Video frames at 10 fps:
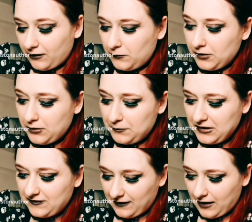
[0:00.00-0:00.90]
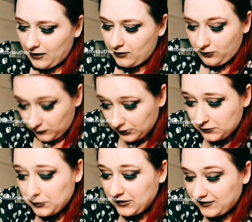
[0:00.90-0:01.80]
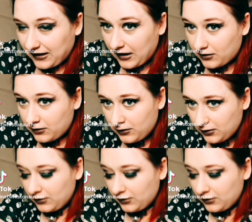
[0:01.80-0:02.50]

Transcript: I want uppies again. Do you want uppies again?